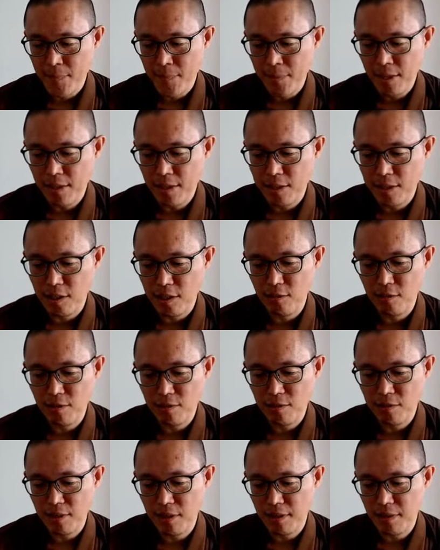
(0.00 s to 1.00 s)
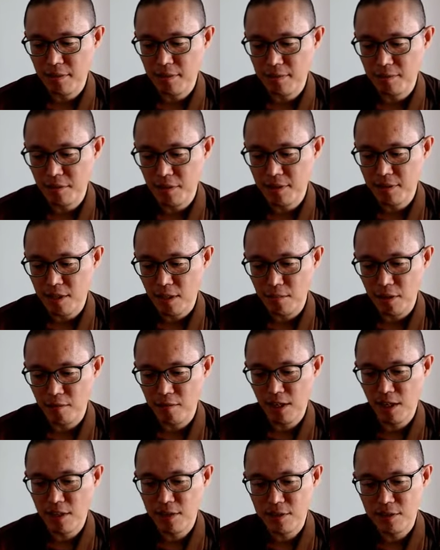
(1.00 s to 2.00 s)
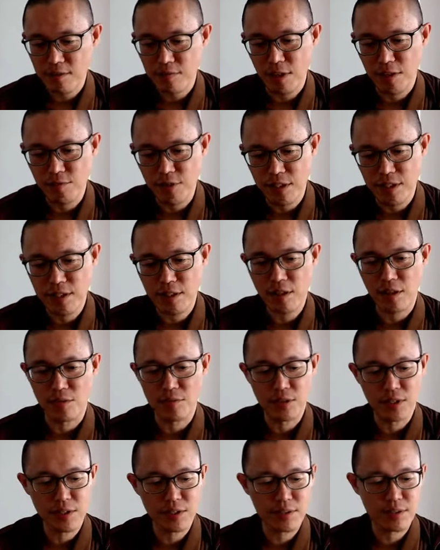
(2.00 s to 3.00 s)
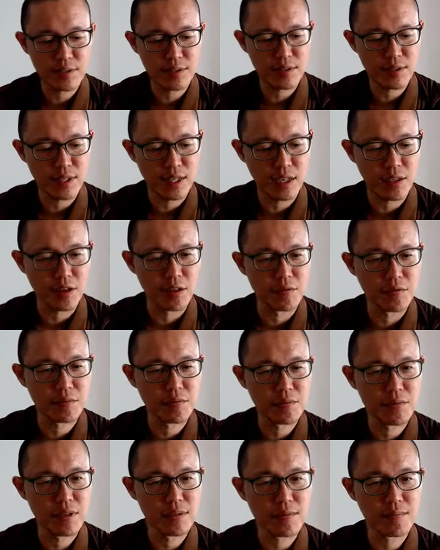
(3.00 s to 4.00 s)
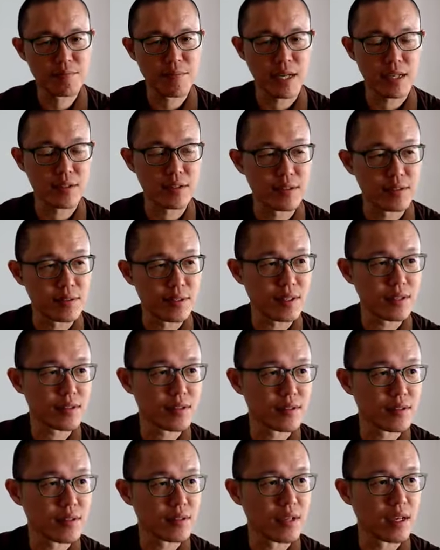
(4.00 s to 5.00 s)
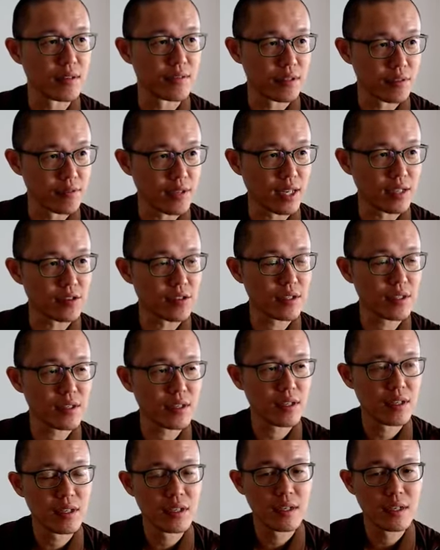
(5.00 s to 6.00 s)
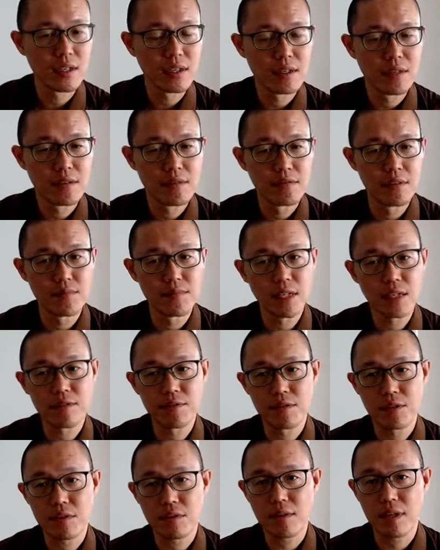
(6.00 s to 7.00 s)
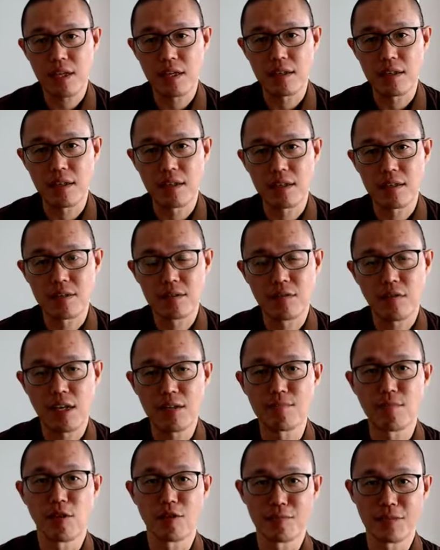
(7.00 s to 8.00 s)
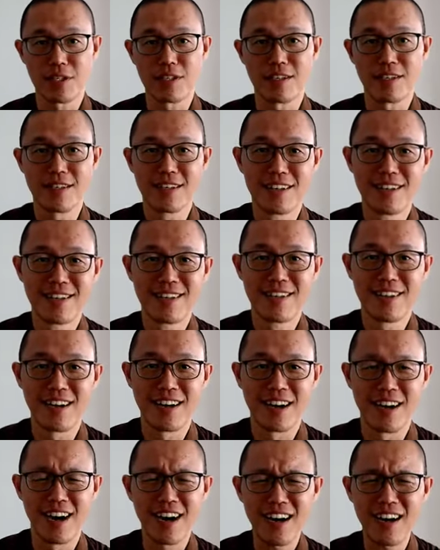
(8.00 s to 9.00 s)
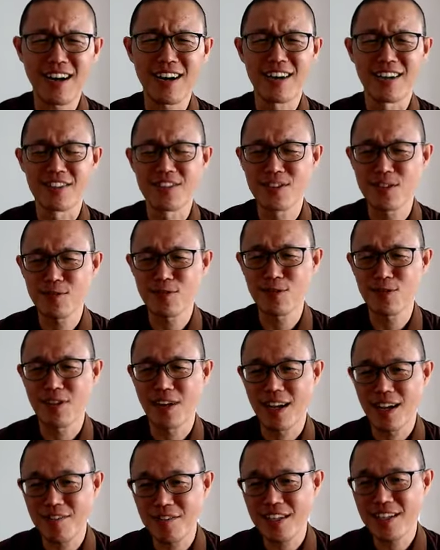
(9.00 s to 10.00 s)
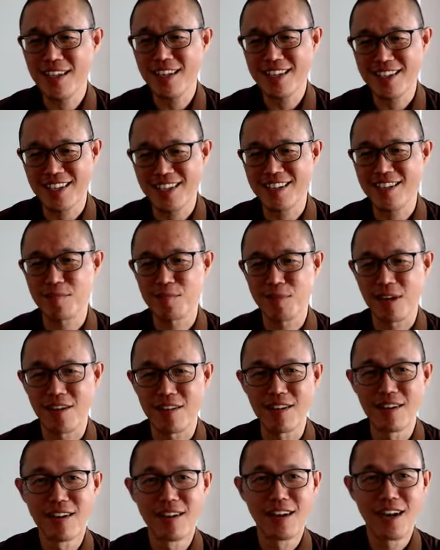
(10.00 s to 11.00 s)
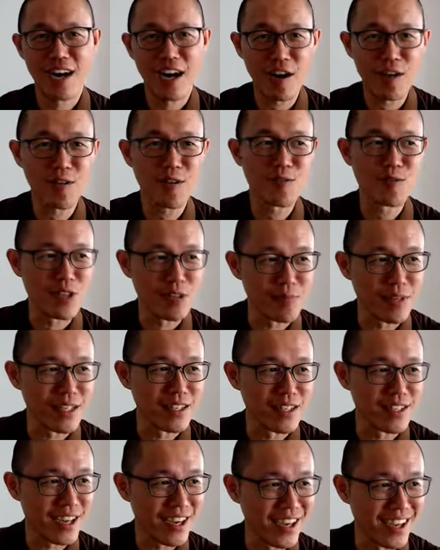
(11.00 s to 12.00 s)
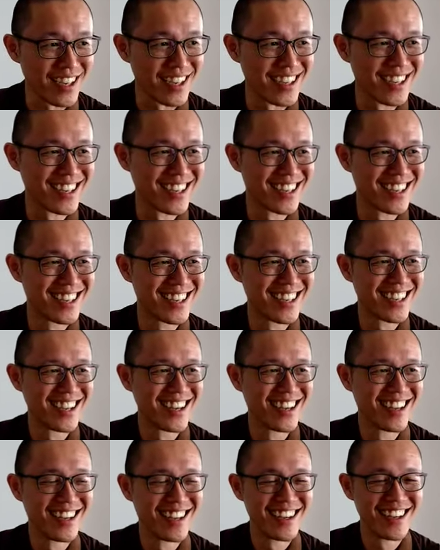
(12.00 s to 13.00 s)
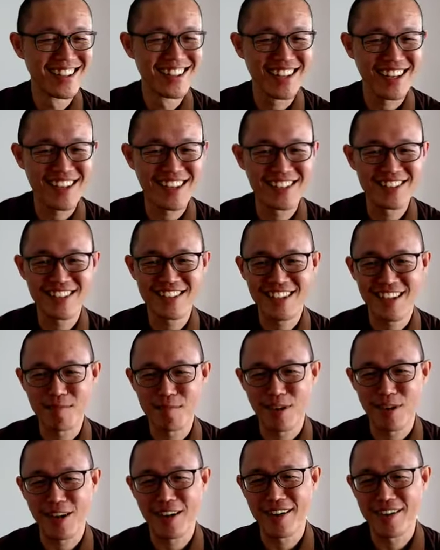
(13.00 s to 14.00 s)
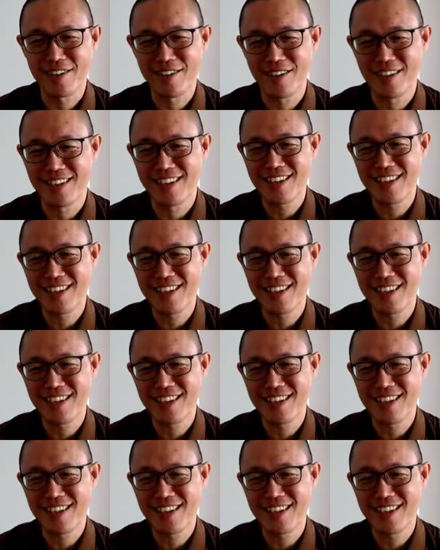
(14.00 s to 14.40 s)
Now, for some of us, when we hear of this kind of practices and reflection, we may feel like it's quite morbid. Sifu, every day think about how we may die. Then isn't that paranoia?